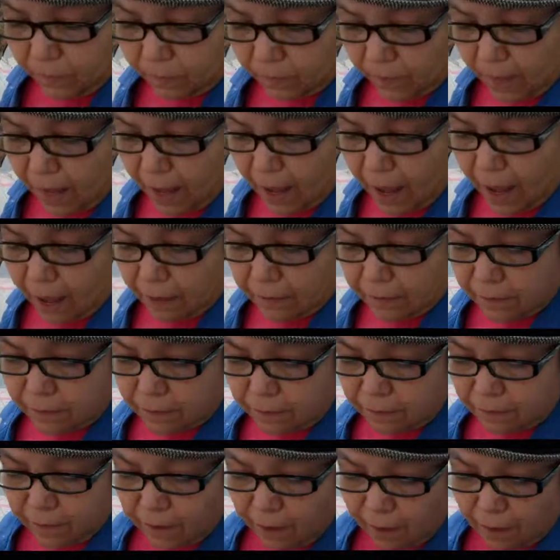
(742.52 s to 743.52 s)
And
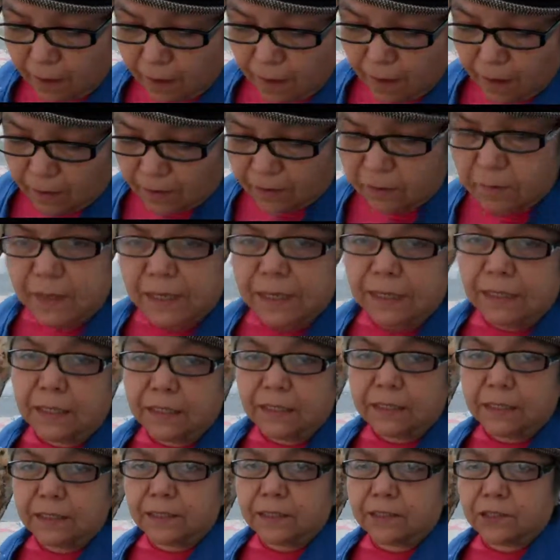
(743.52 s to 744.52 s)
the
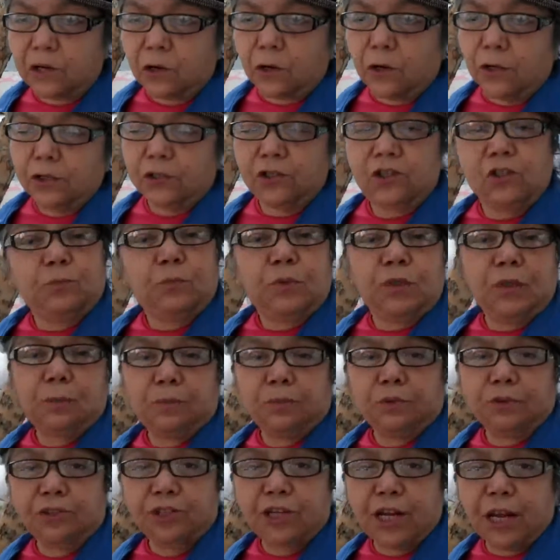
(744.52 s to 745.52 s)
media is going to be
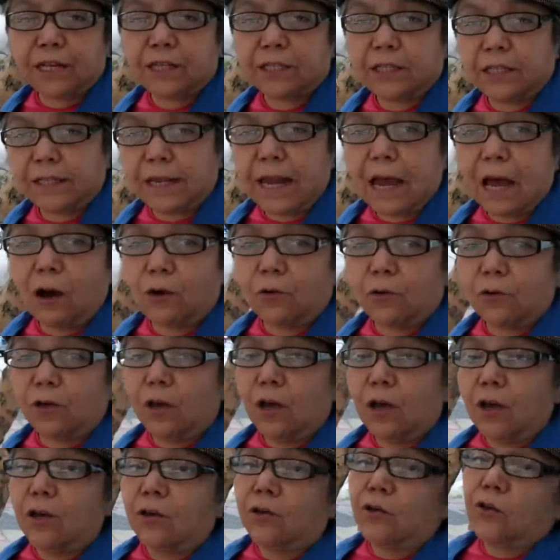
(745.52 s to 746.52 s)
projecting how
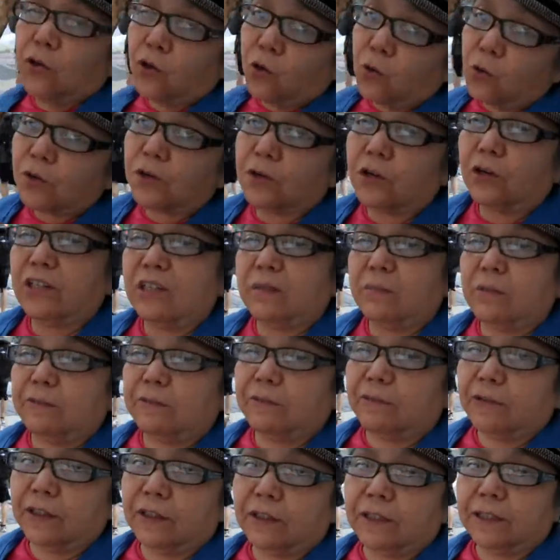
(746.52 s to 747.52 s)
you are going to be
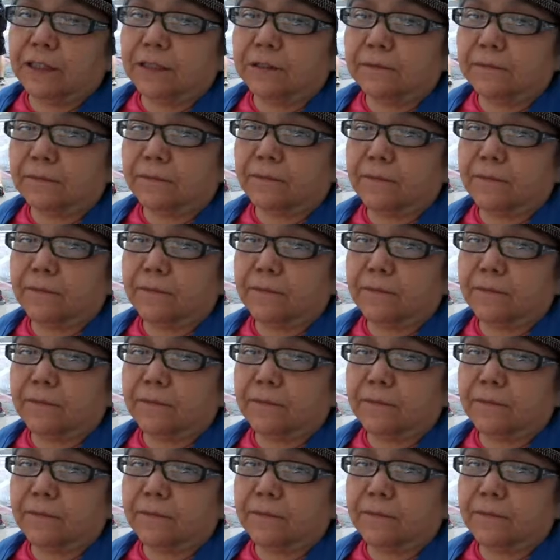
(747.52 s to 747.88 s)
feeling.